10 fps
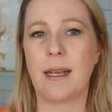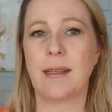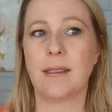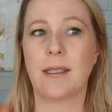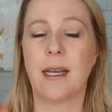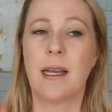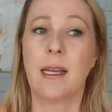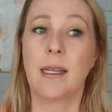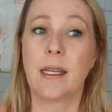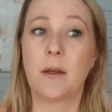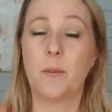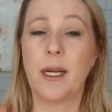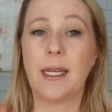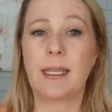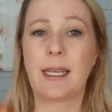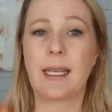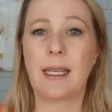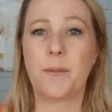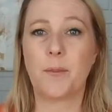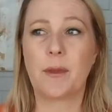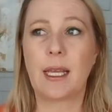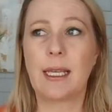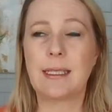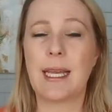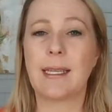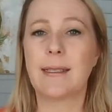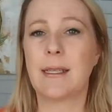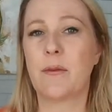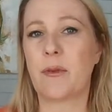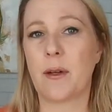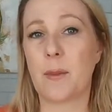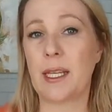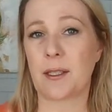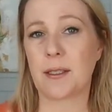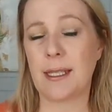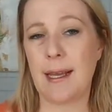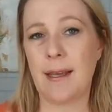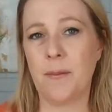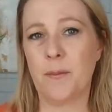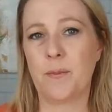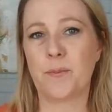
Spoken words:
And, but it takes it from hearsay